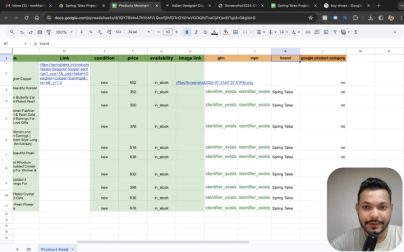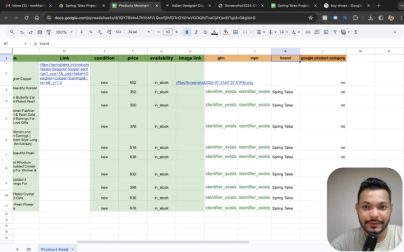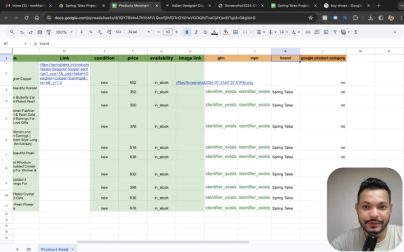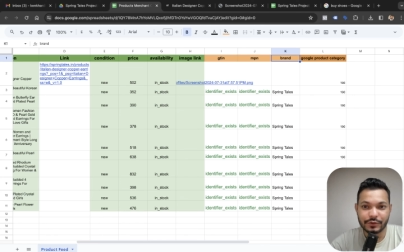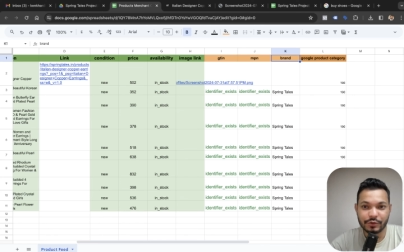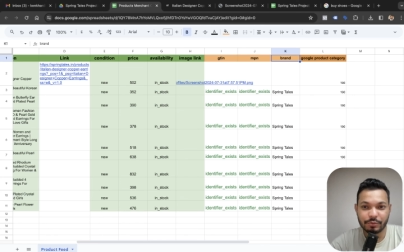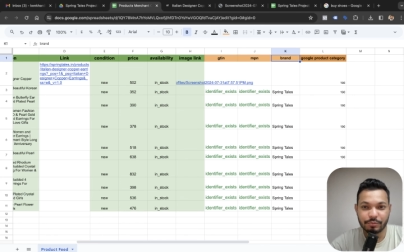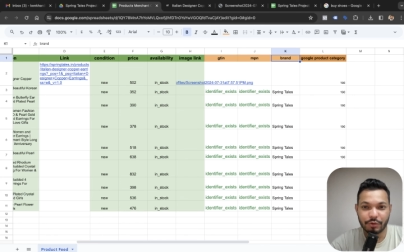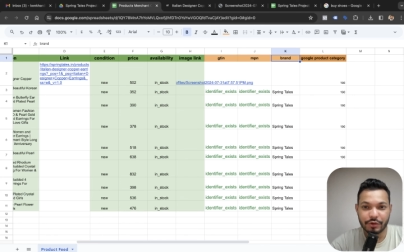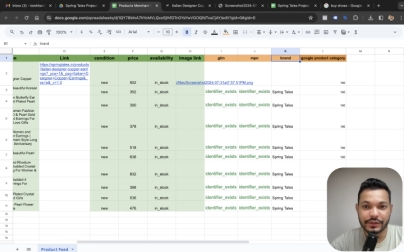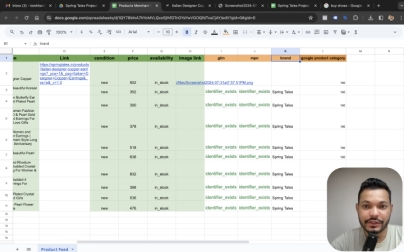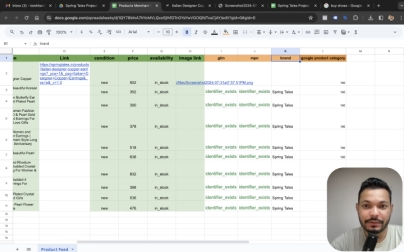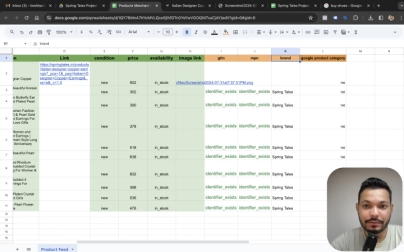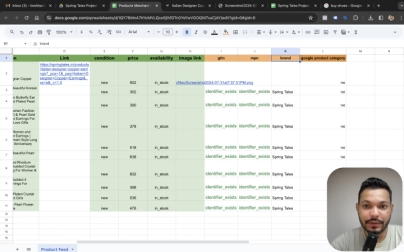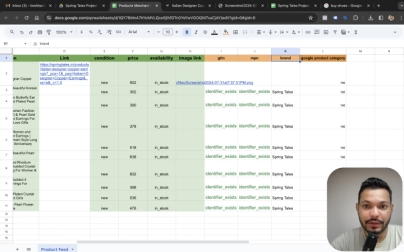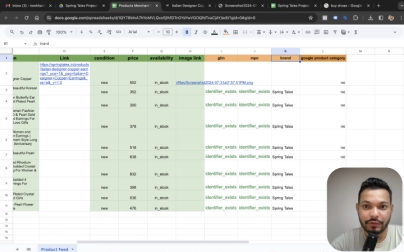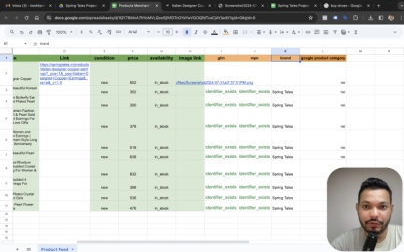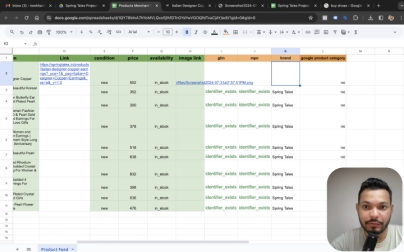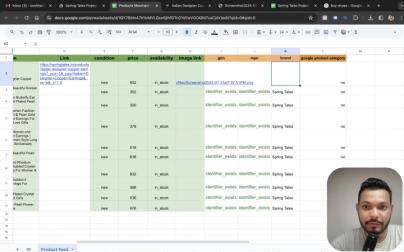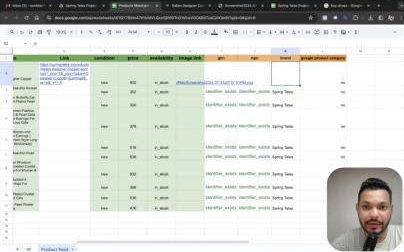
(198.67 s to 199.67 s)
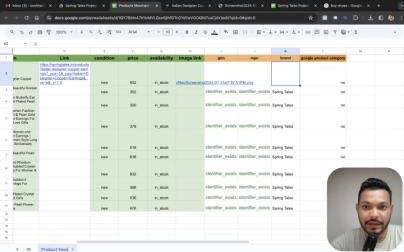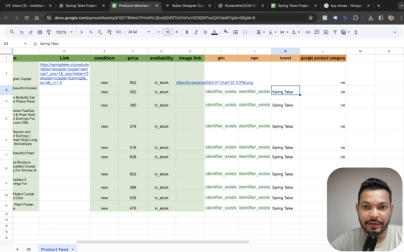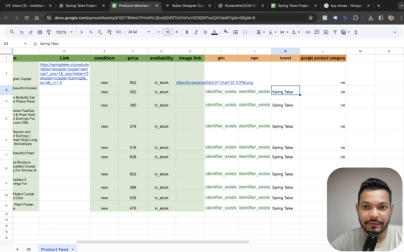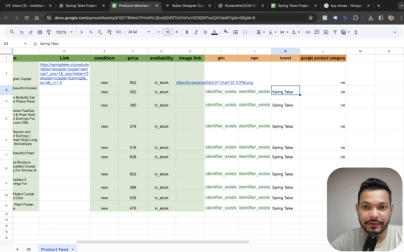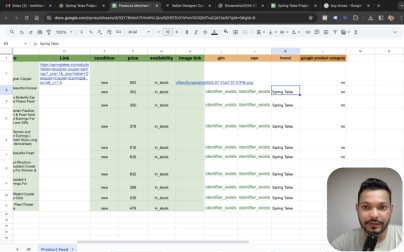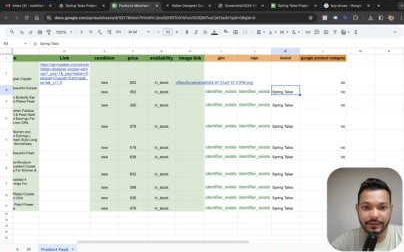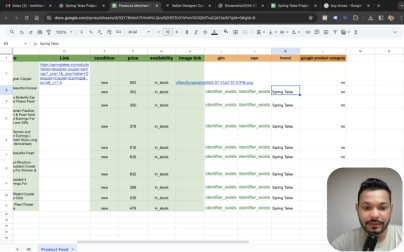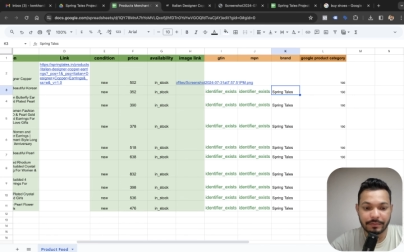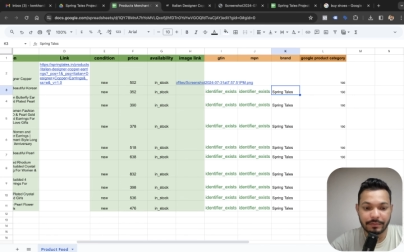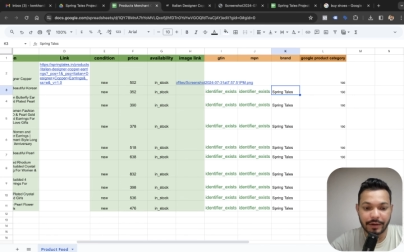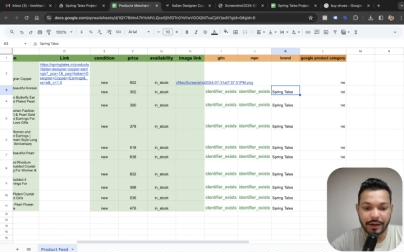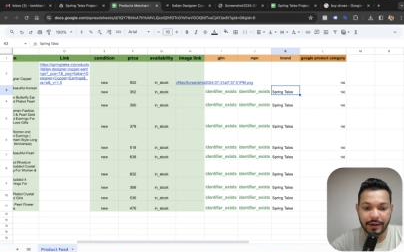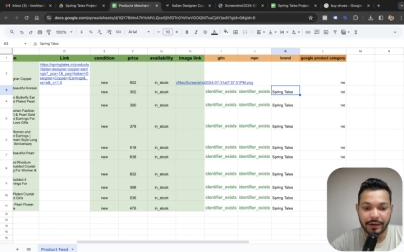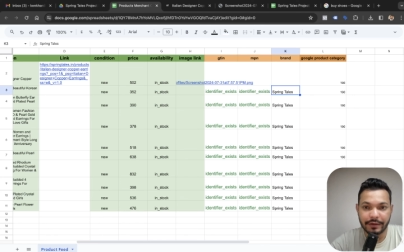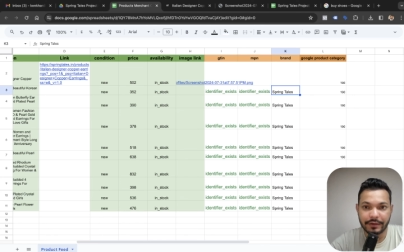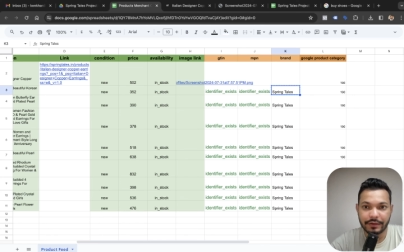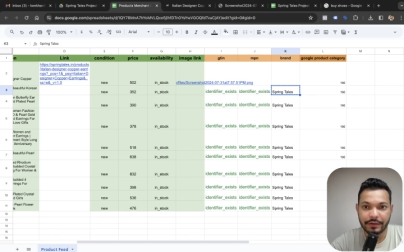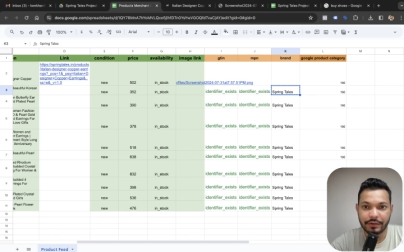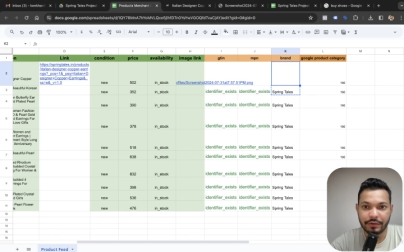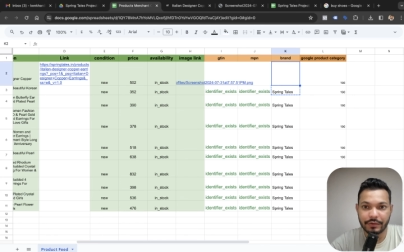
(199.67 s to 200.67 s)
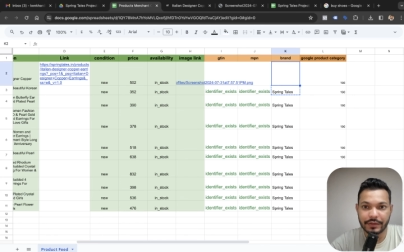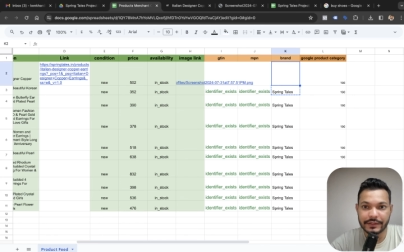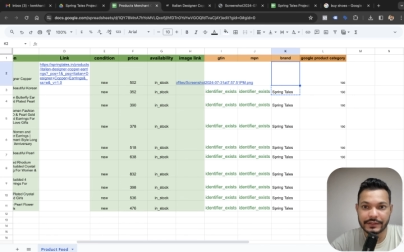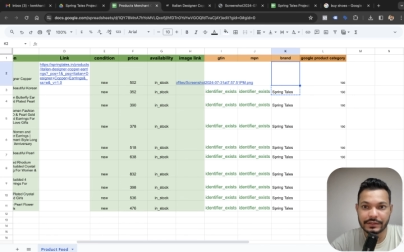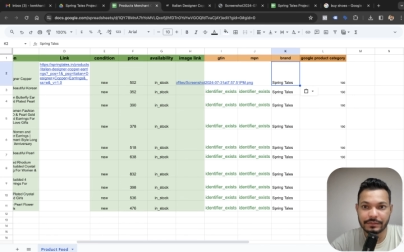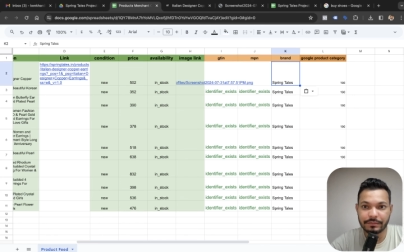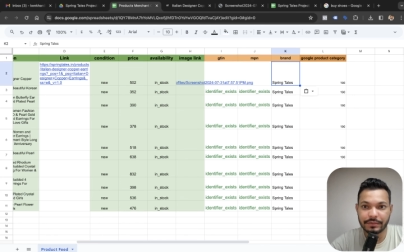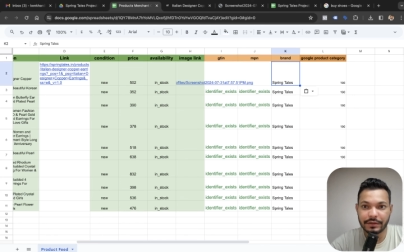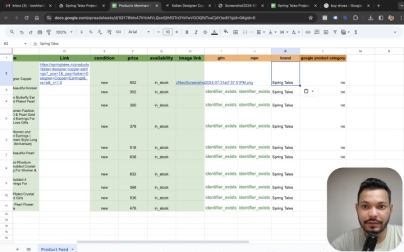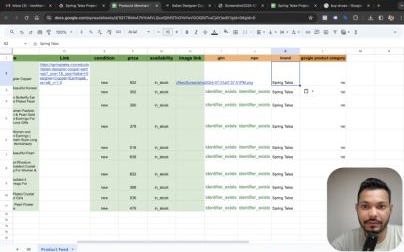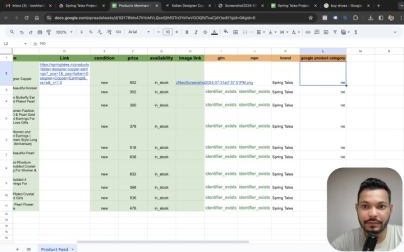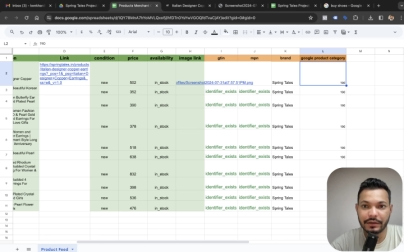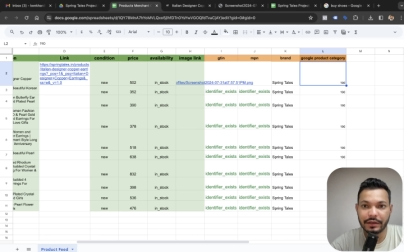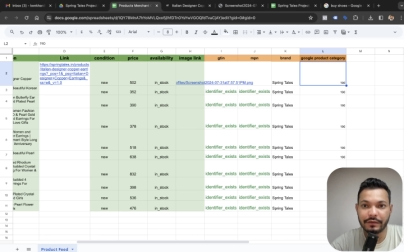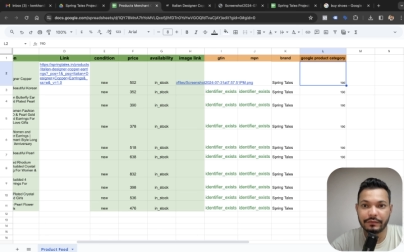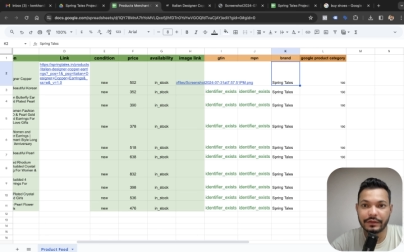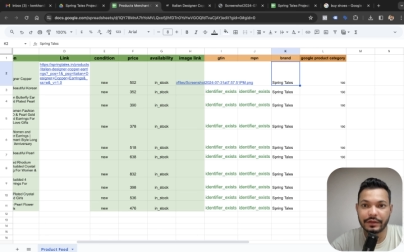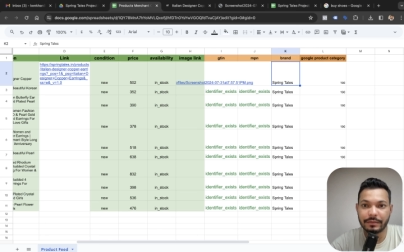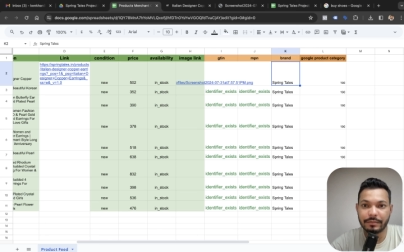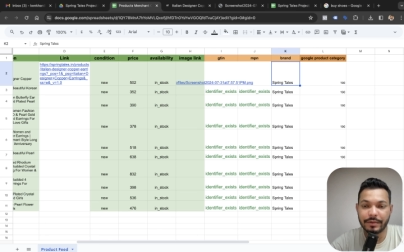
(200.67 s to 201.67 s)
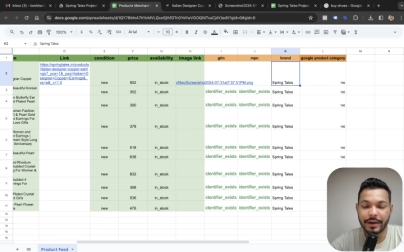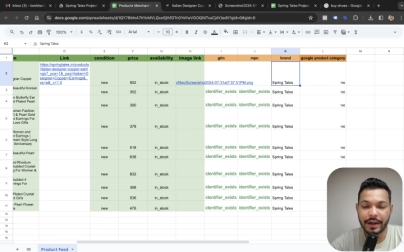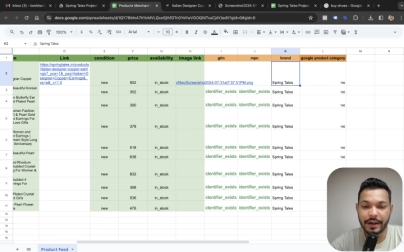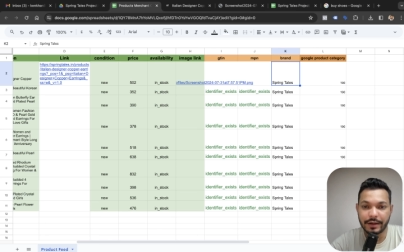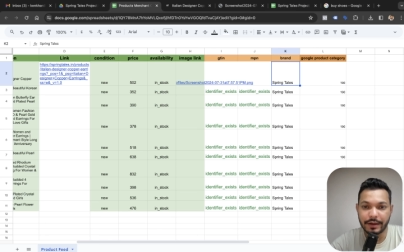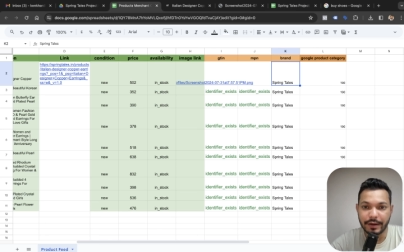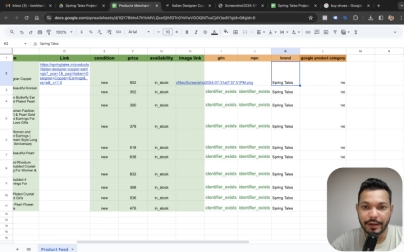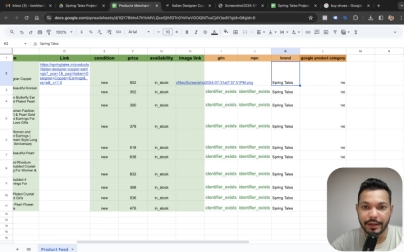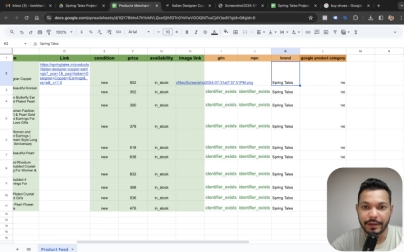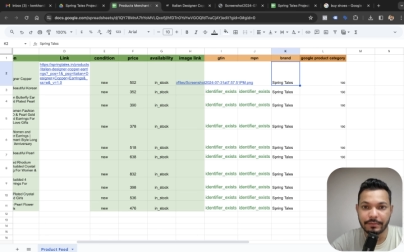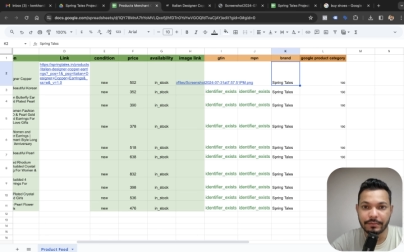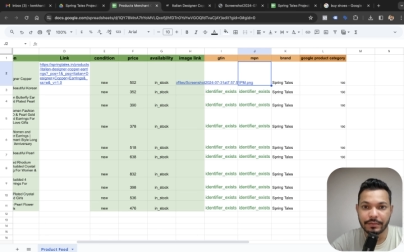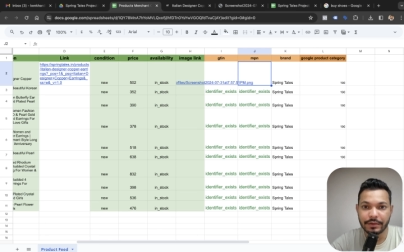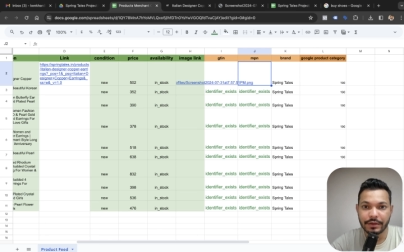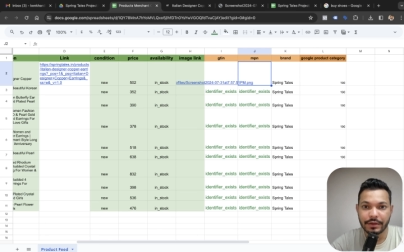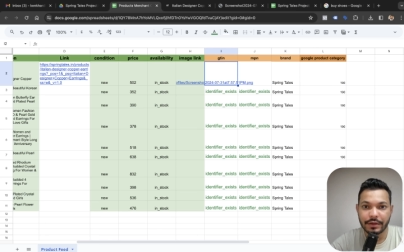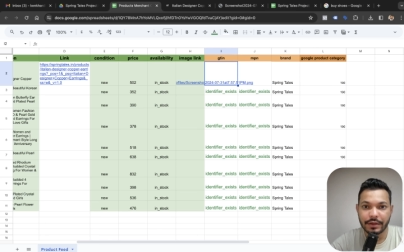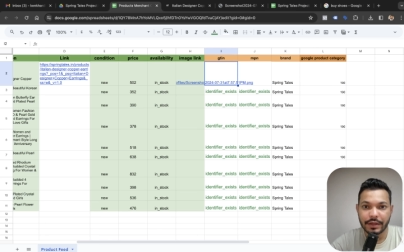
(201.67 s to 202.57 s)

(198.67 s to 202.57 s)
So possibly you'll be having the brand. You can simply give the brand name.